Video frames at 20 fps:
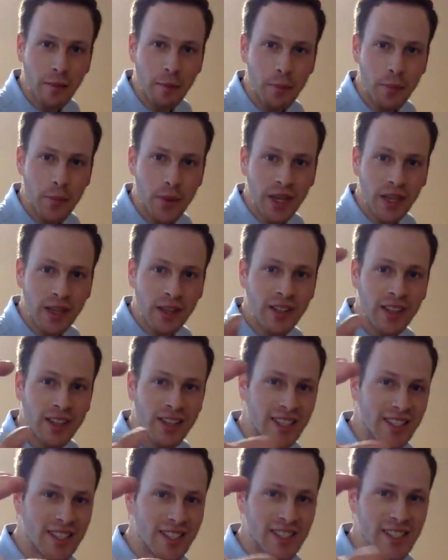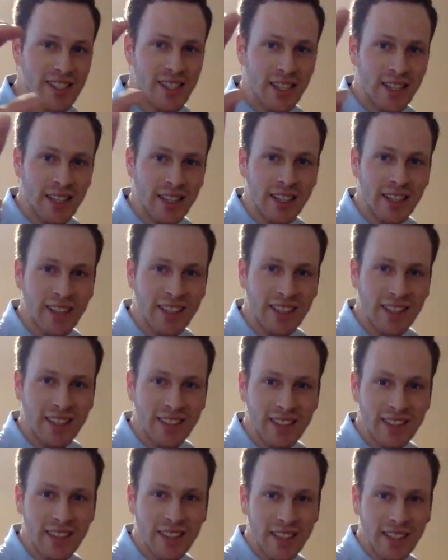B, C,
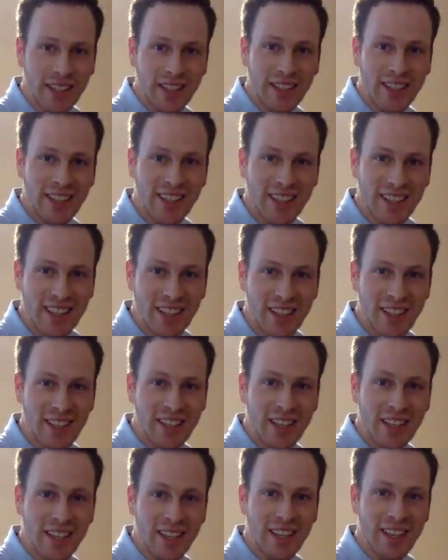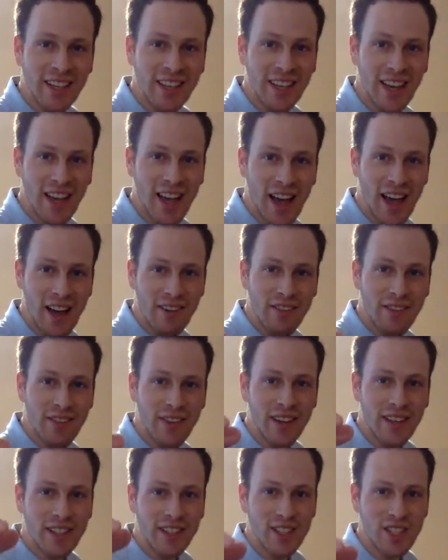D, E, F,
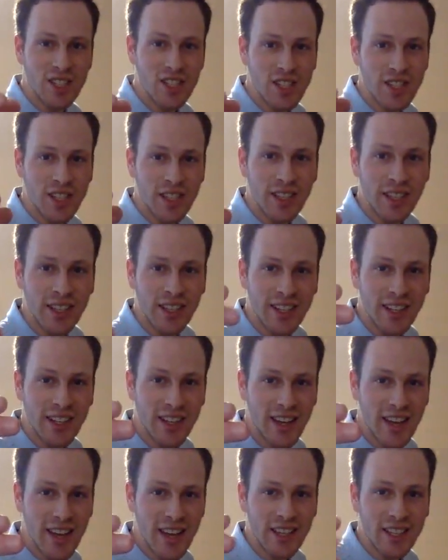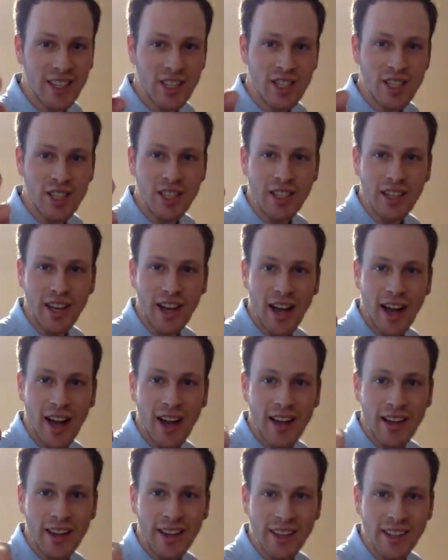G, H,
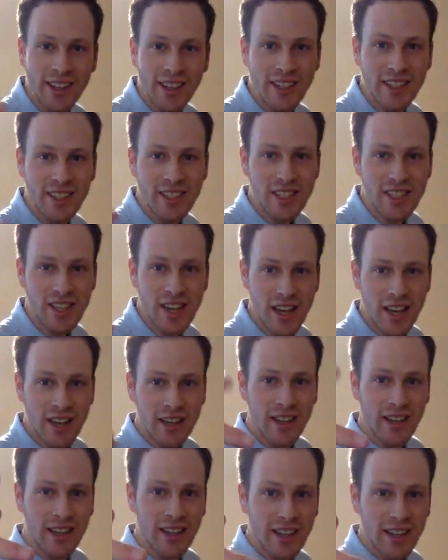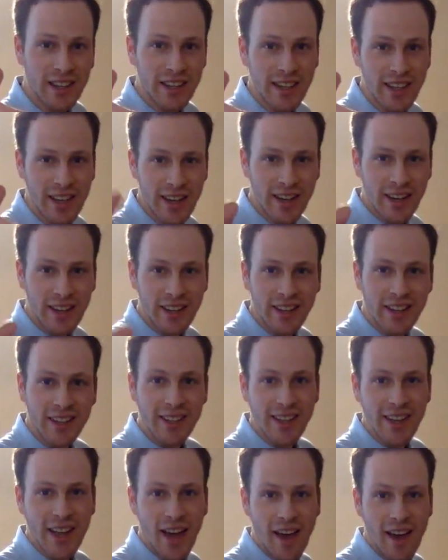I, J, K,
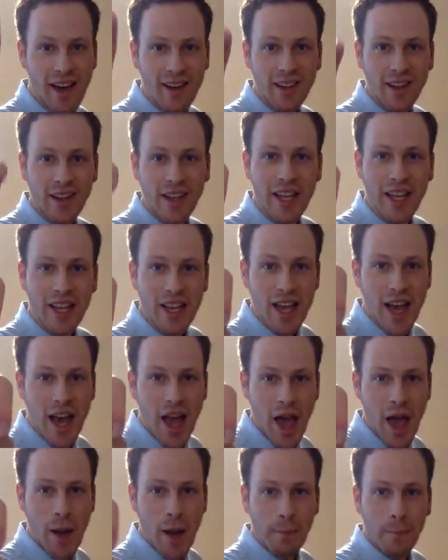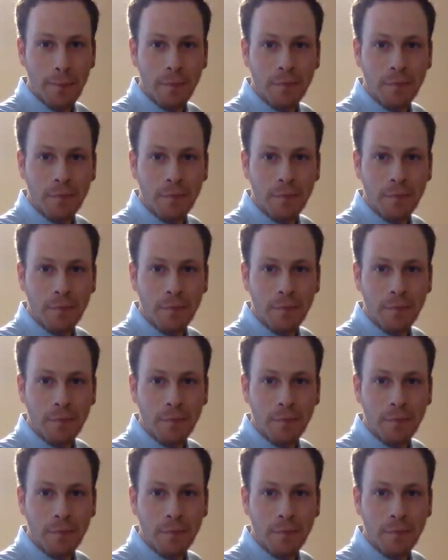L, M,